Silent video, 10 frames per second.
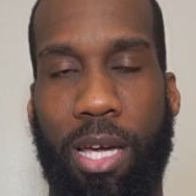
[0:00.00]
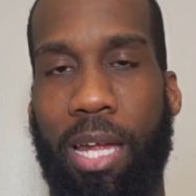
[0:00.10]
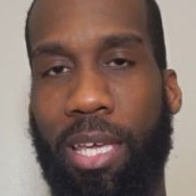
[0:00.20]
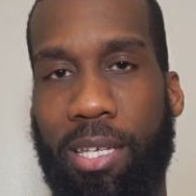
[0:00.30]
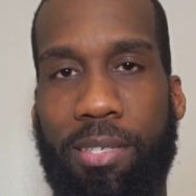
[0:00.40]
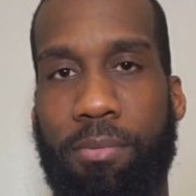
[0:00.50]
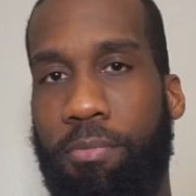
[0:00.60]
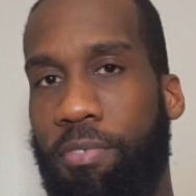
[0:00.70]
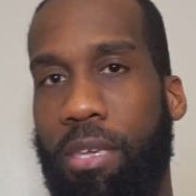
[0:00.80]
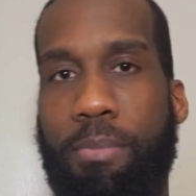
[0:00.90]
kind of get some
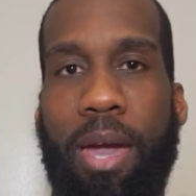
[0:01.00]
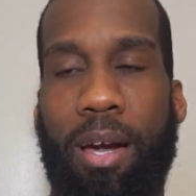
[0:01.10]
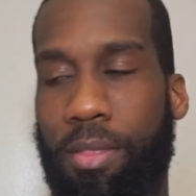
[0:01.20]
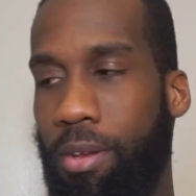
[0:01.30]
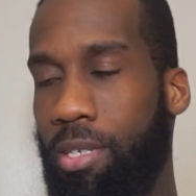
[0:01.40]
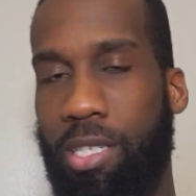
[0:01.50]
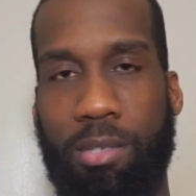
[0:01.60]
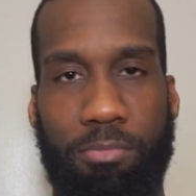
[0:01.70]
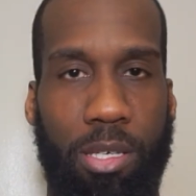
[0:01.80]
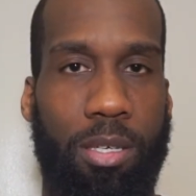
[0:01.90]
feedback other than
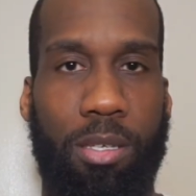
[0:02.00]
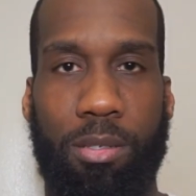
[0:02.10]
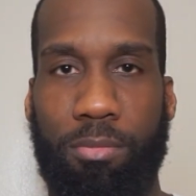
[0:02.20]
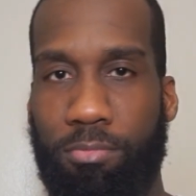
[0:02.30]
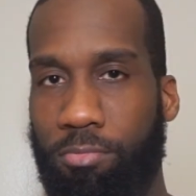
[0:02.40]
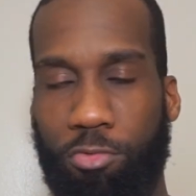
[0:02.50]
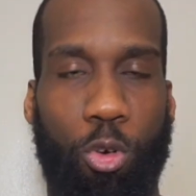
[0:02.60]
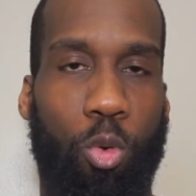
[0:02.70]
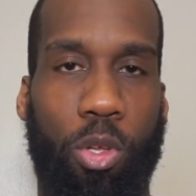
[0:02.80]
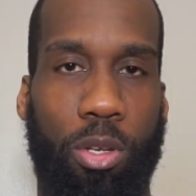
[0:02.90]
just me
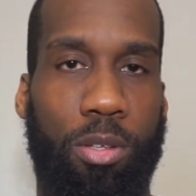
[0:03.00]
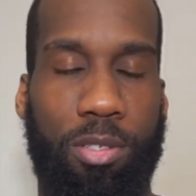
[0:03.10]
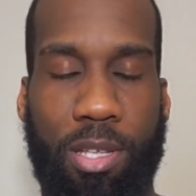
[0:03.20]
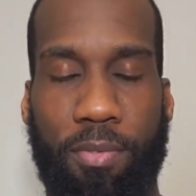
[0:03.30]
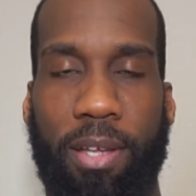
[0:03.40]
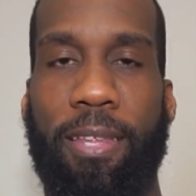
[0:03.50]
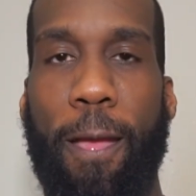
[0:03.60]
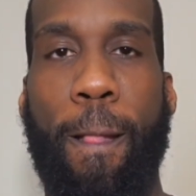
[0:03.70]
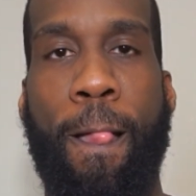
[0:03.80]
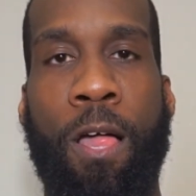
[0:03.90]
rolling, stuff like
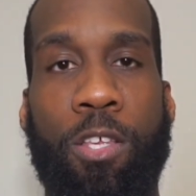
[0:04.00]
that.